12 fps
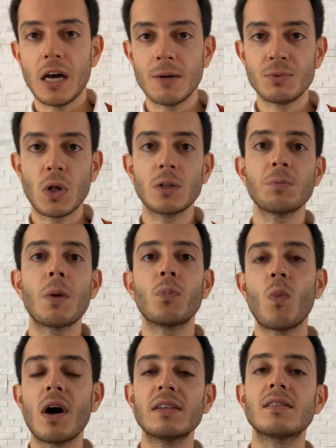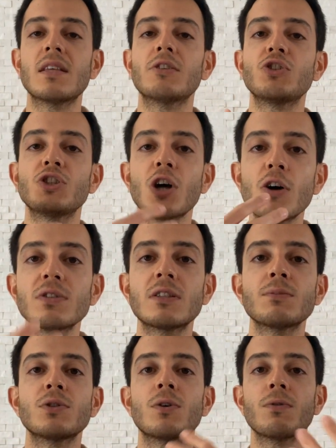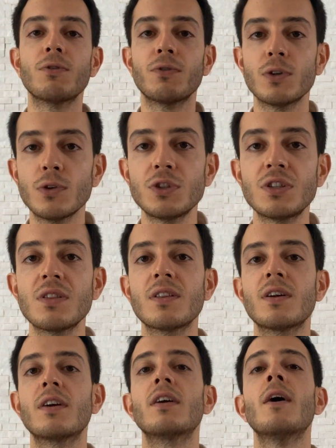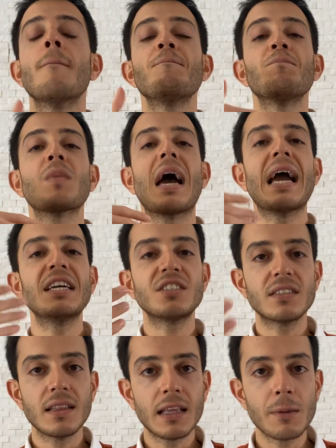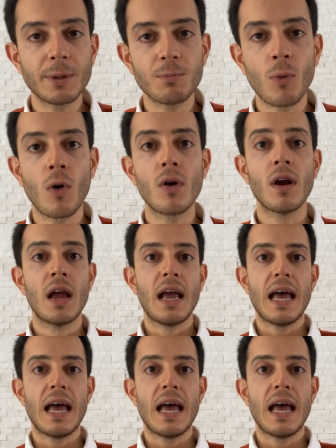I'm talking about wines that show some sort of evolution, that are aged a little bit more,